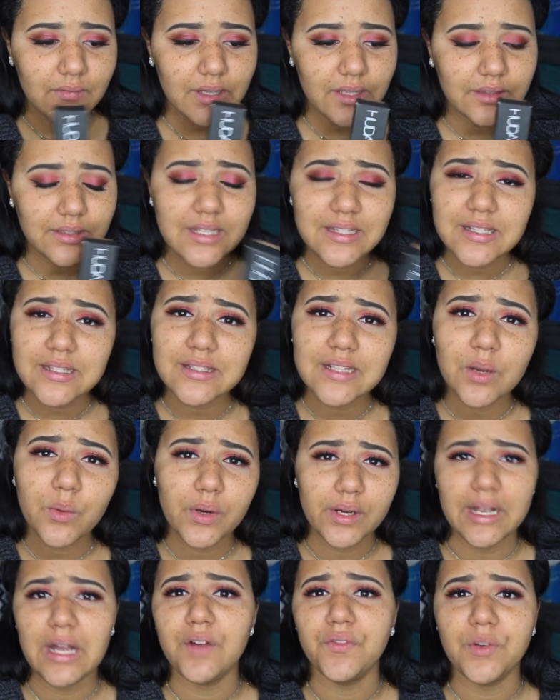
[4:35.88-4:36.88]
this does not
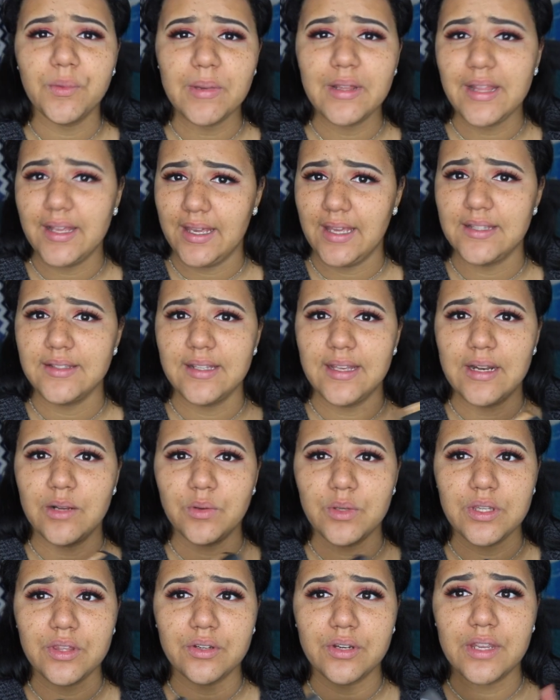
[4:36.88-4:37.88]
work out for me, like I said,
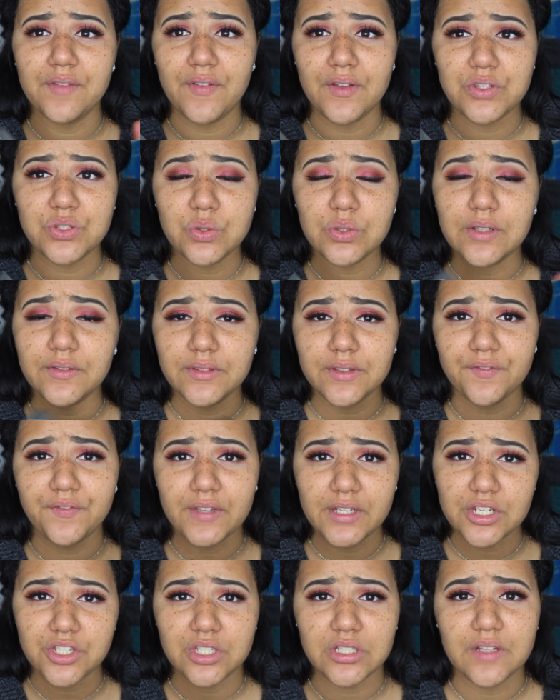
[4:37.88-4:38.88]
I'll either, if I do love the
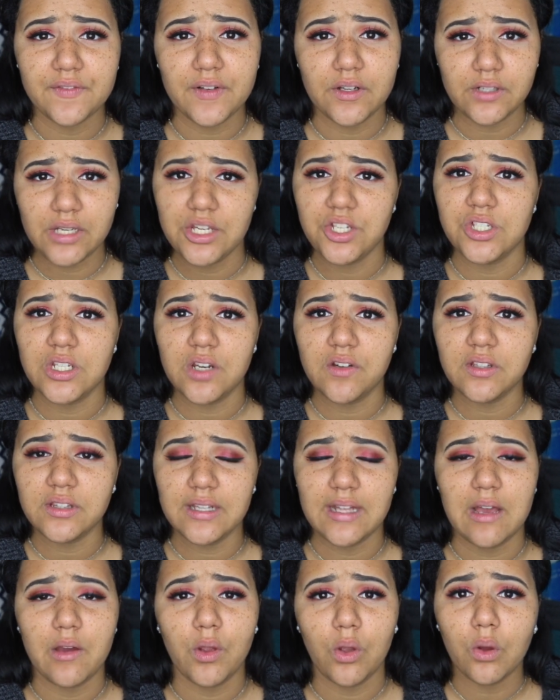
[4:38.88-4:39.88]
finish and the foundation and
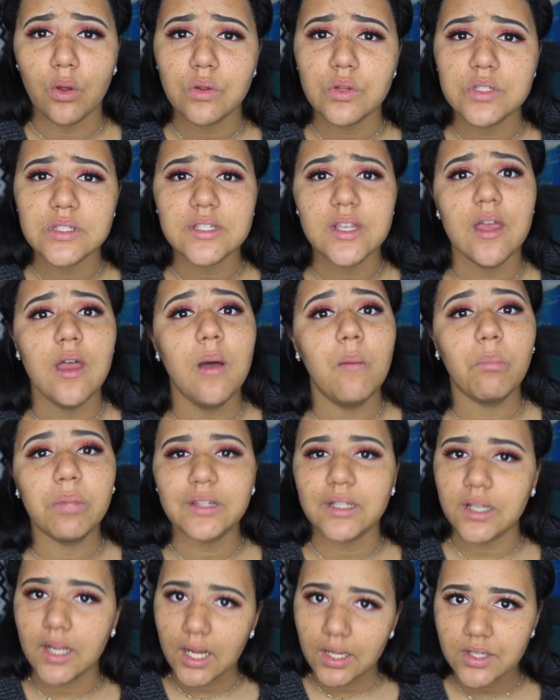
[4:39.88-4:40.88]
everything, how it holds,
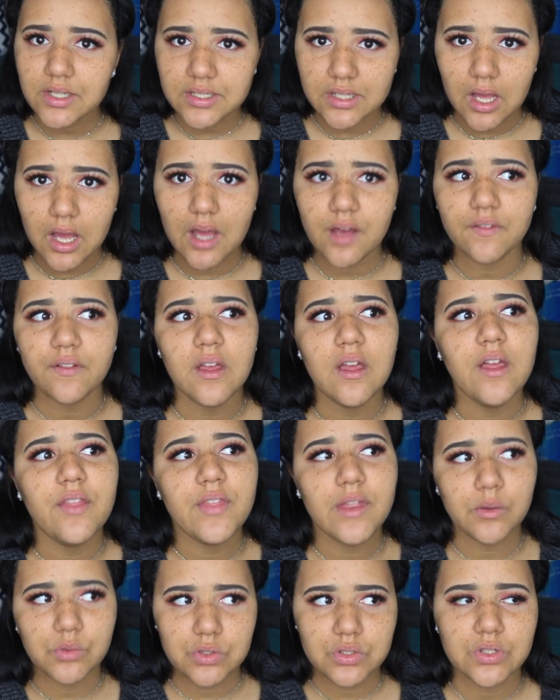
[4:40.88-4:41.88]
but the color's off,
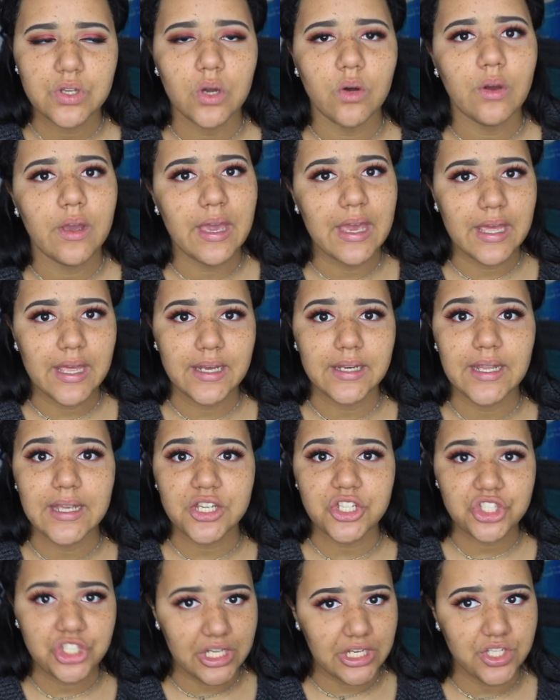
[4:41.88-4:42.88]
then I'll just go and
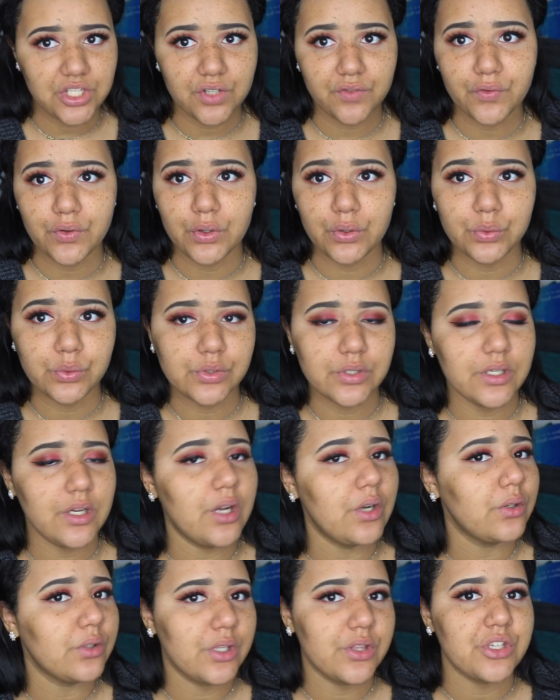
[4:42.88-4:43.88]
exchange it for a
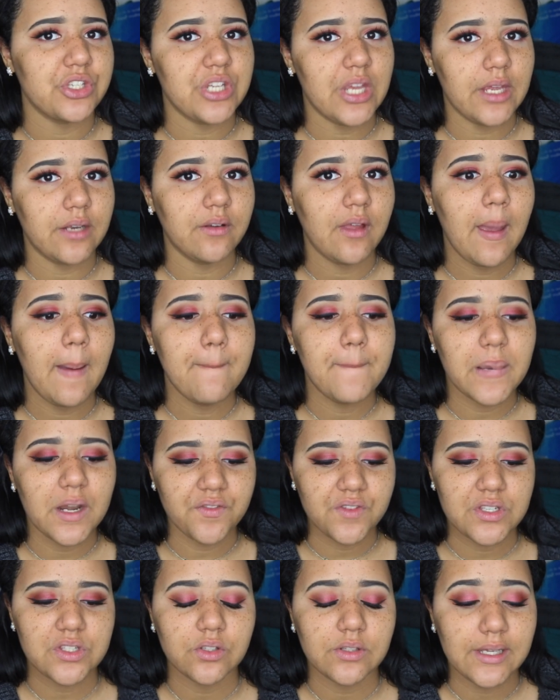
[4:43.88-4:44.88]
whole nother shade. But
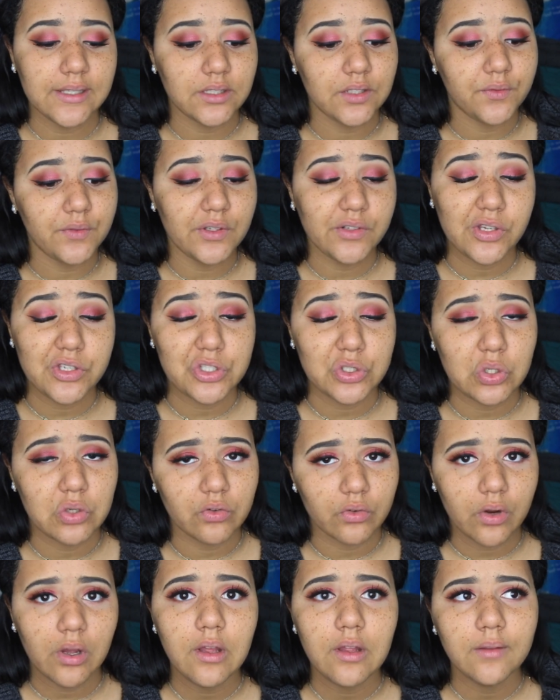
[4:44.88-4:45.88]
if I just don't like the foundation
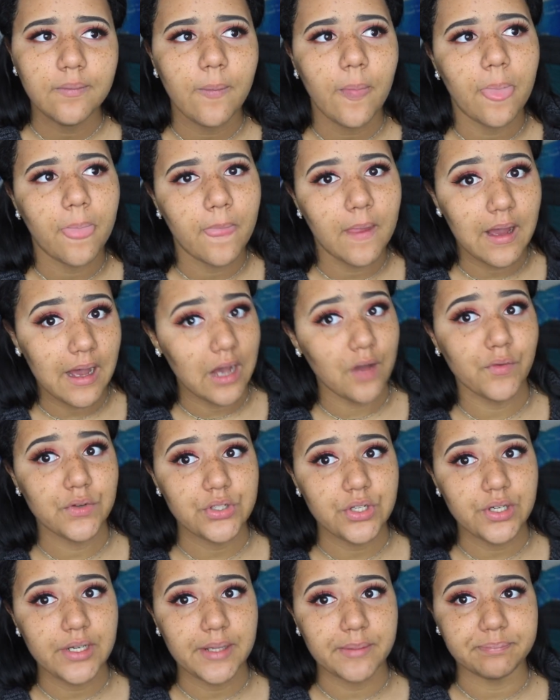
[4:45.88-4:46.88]
overall, I'll
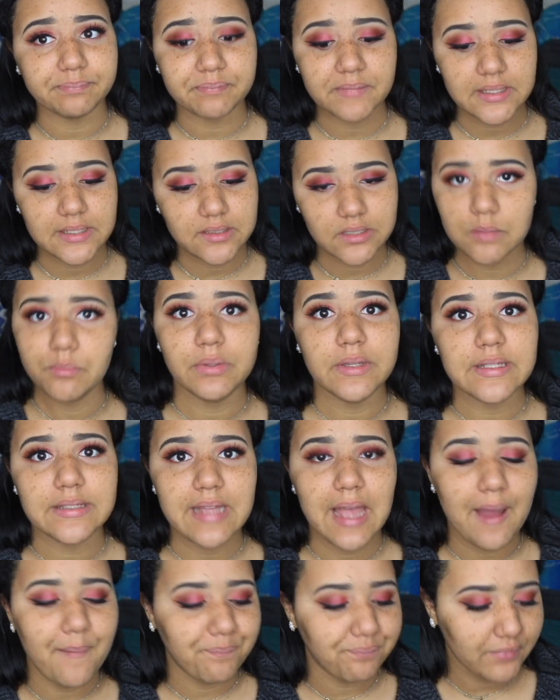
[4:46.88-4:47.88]
return it. Simple as
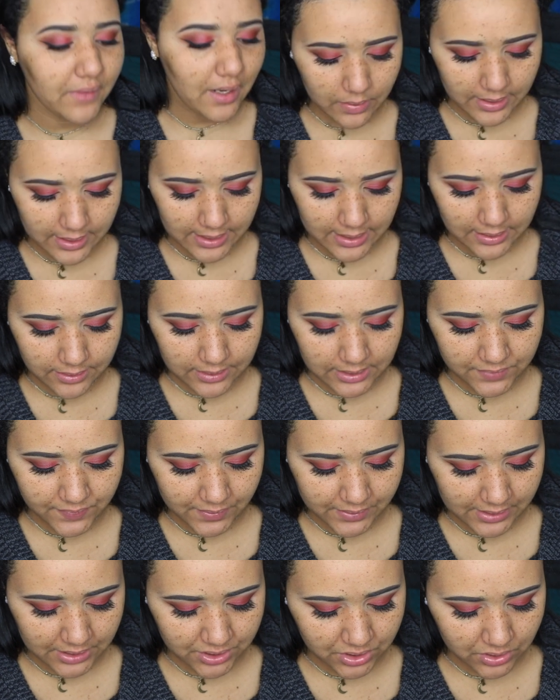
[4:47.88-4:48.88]
that. This
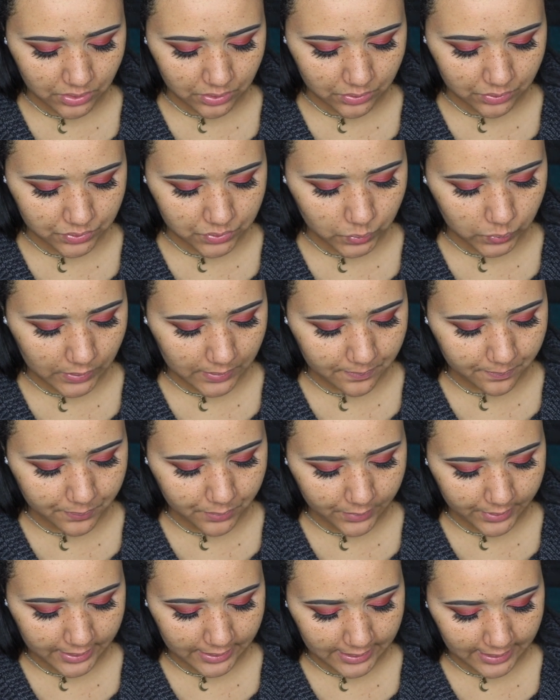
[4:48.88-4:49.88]
foundation holds
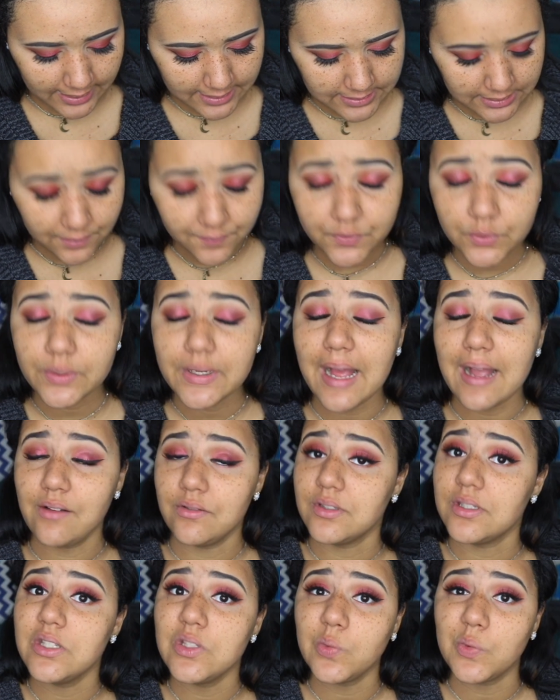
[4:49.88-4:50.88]
1.18 fluid
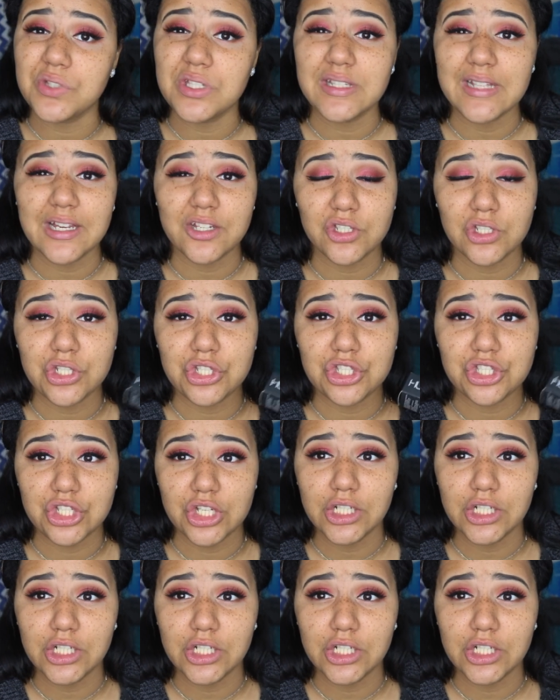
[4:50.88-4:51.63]
ounces, which is actually